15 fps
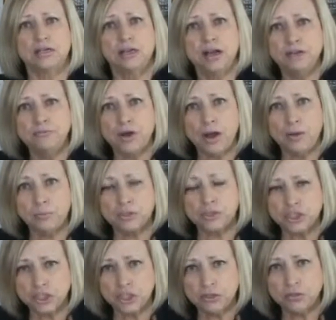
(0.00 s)
enough
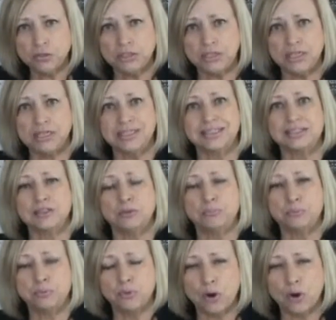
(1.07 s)
opportunities to